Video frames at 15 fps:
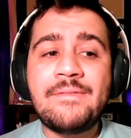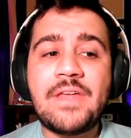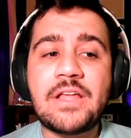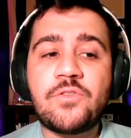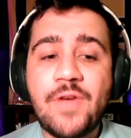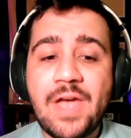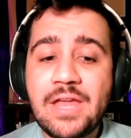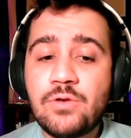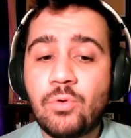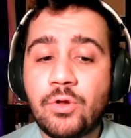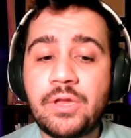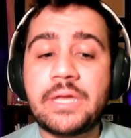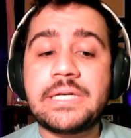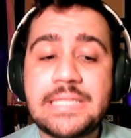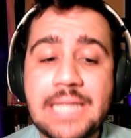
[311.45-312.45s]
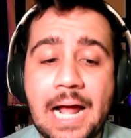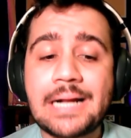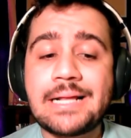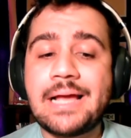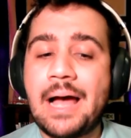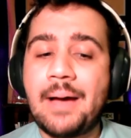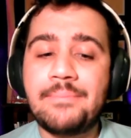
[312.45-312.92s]
That's
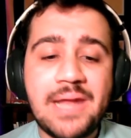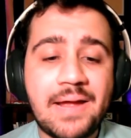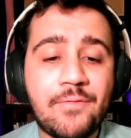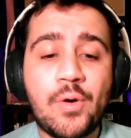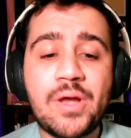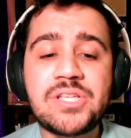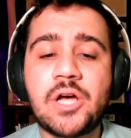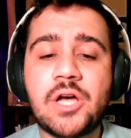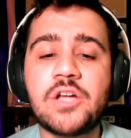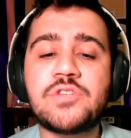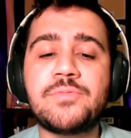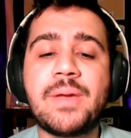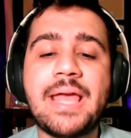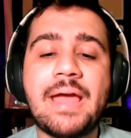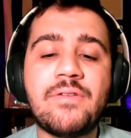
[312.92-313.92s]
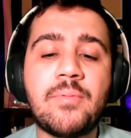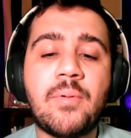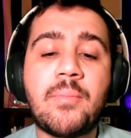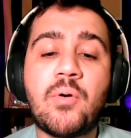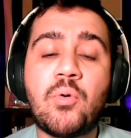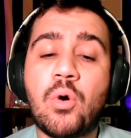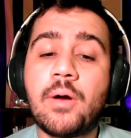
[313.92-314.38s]
FanDuel.com. Never waste a hunch. Make every
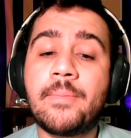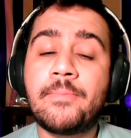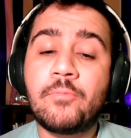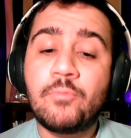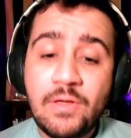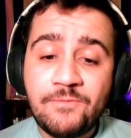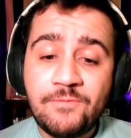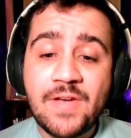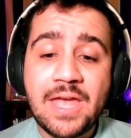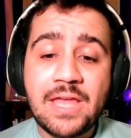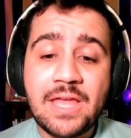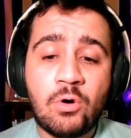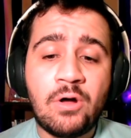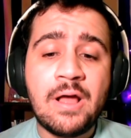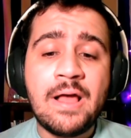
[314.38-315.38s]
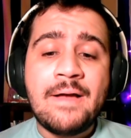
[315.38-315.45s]
moment more with FanDuel,